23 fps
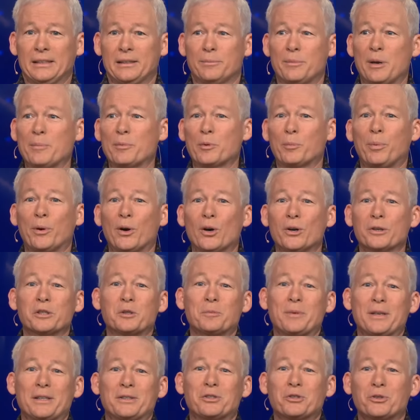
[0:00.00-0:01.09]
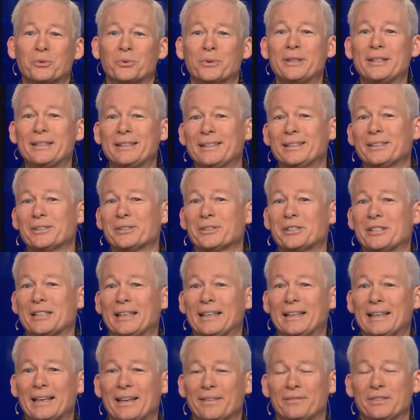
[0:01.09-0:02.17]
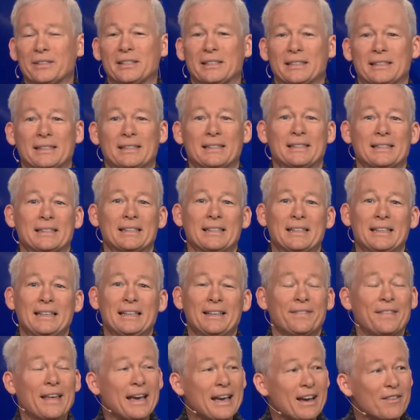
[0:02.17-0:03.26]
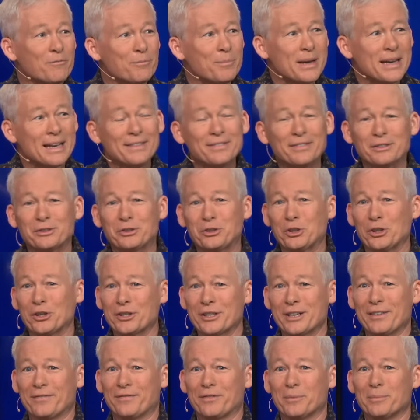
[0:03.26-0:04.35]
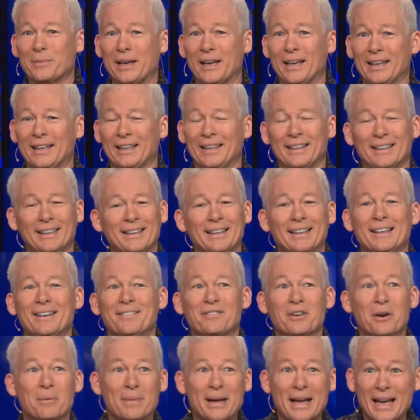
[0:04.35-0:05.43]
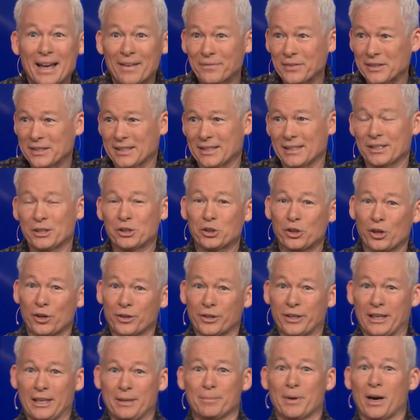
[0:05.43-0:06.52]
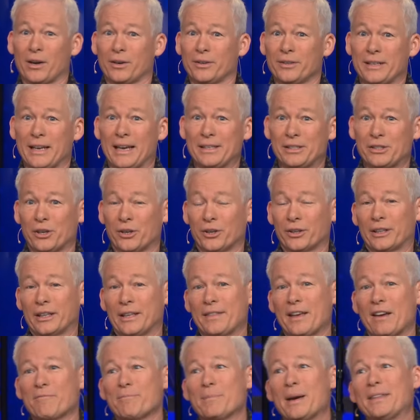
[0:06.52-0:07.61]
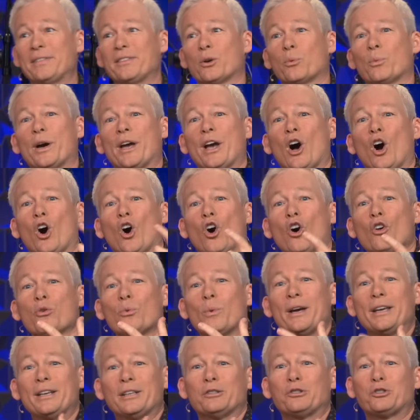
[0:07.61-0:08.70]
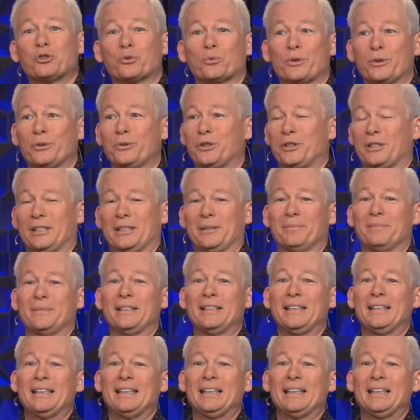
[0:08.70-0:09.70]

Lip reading: Remember, Paul spends 3 years in Ephesus. They have made the journey from Ephesus, Turkey, modern day Turkey. They've made their way all the way to Jerusalem.